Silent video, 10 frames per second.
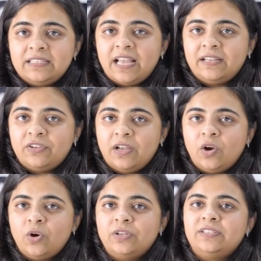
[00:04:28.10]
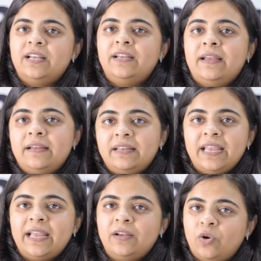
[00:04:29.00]
nitric oxide,
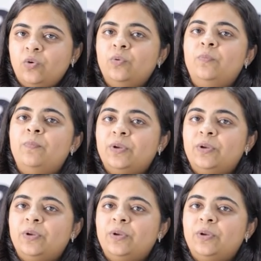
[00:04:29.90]
NO,